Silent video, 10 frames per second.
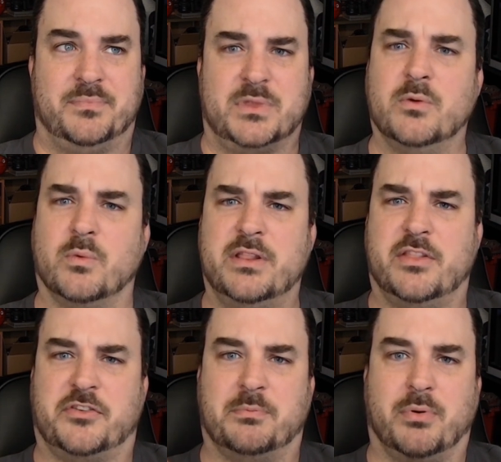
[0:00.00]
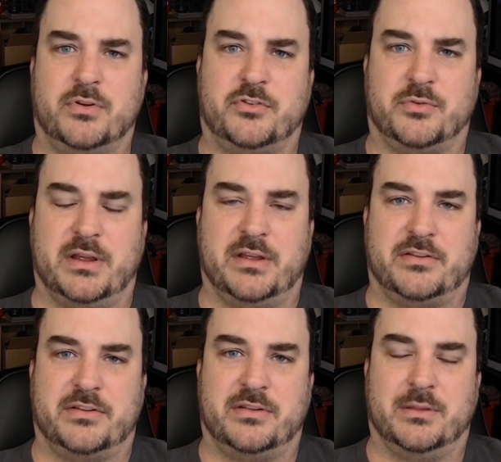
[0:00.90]
One of the support
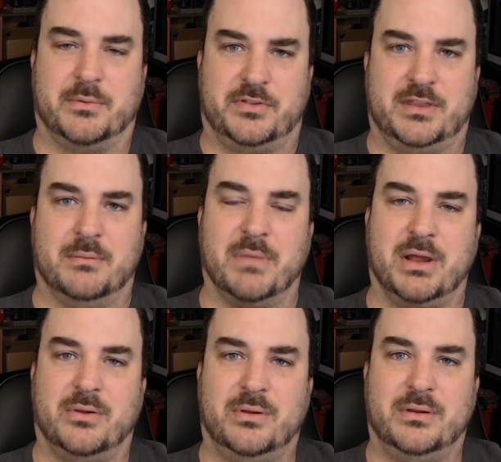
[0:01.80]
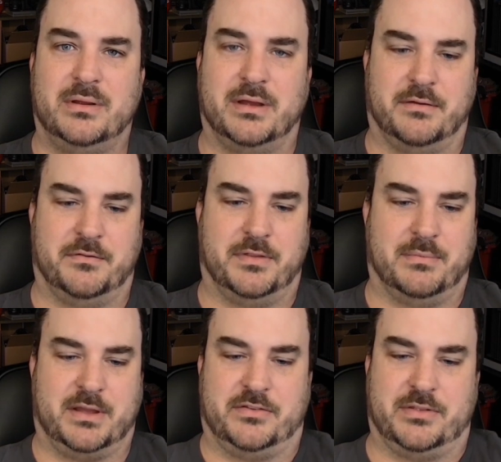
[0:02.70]
trees that was in the middle
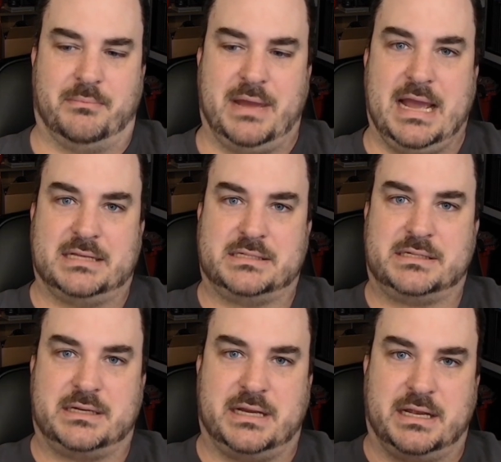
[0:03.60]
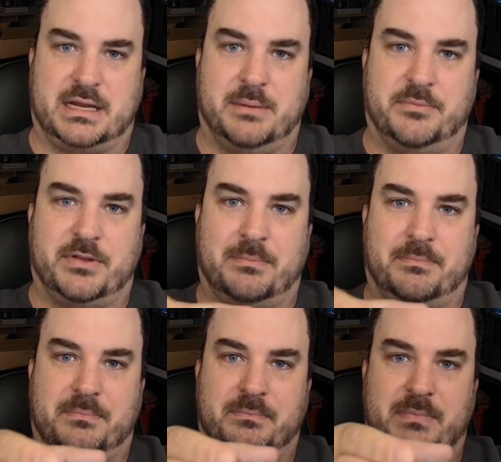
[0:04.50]
of because the mask kind of comes up
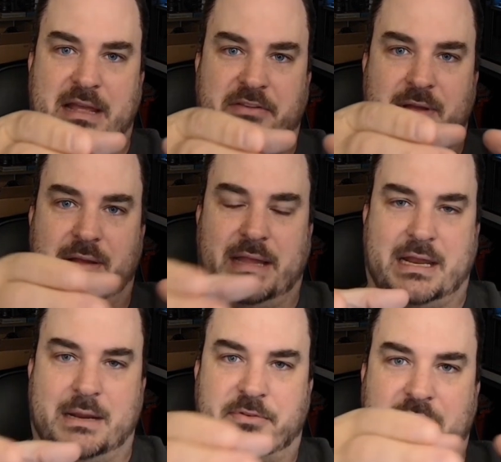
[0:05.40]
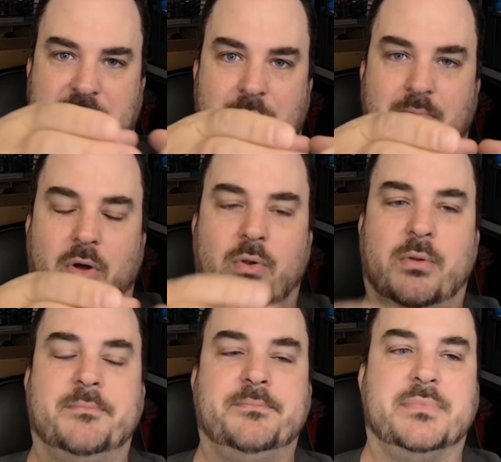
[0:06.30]
as like an upside down
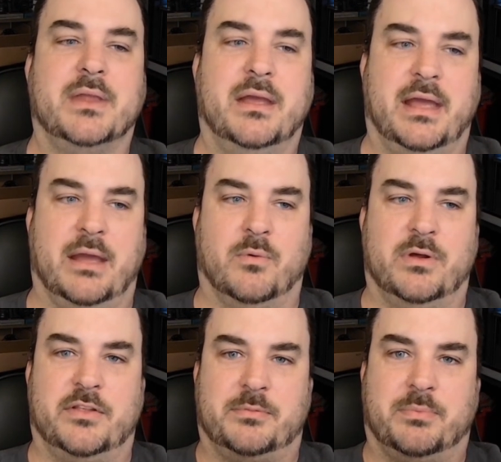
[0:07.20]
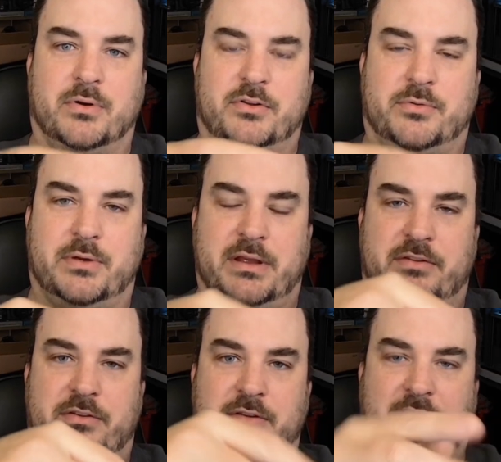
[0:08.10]
bowl, and one of the support
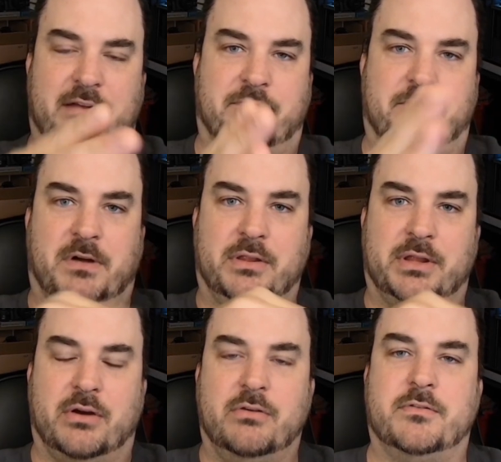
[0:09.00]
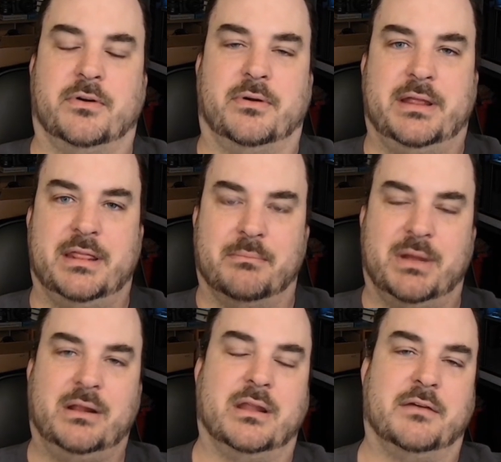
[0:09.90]
trees had fallen over in the
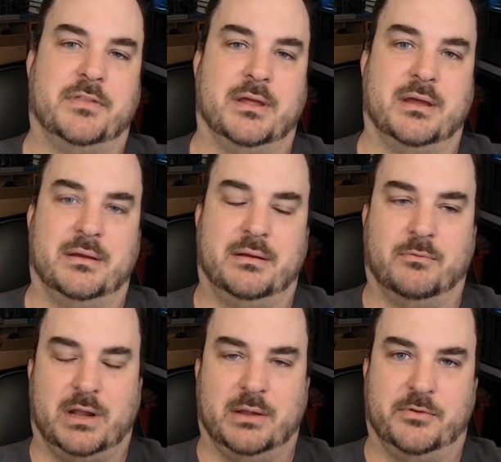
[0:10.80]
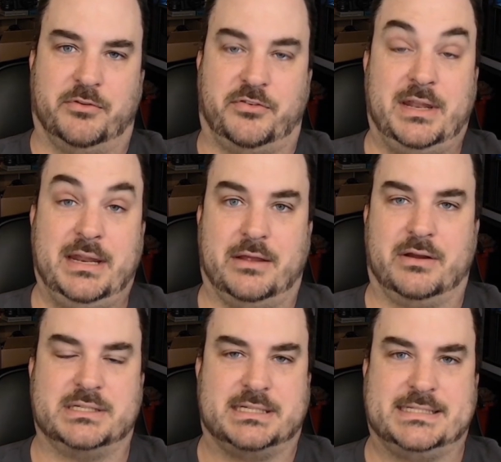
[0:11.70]
middle of while it was sitting
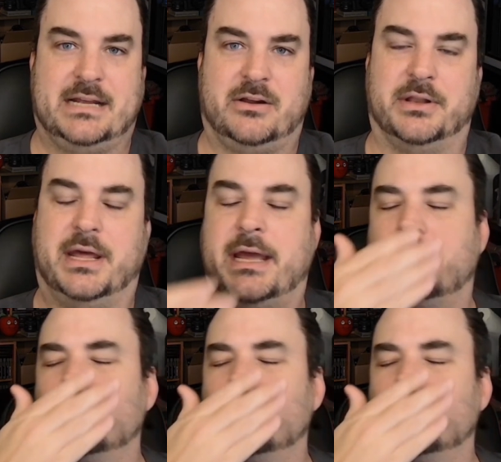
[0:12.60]
there because it sat all night.